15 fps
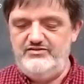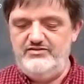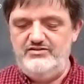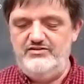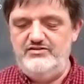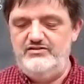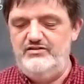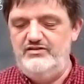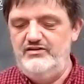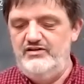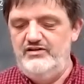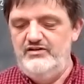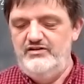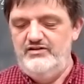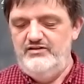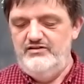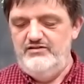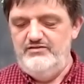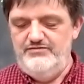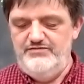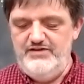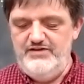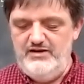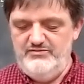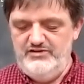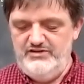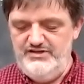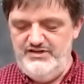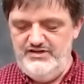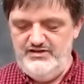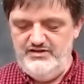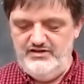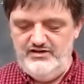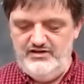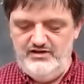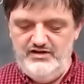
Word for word: her family.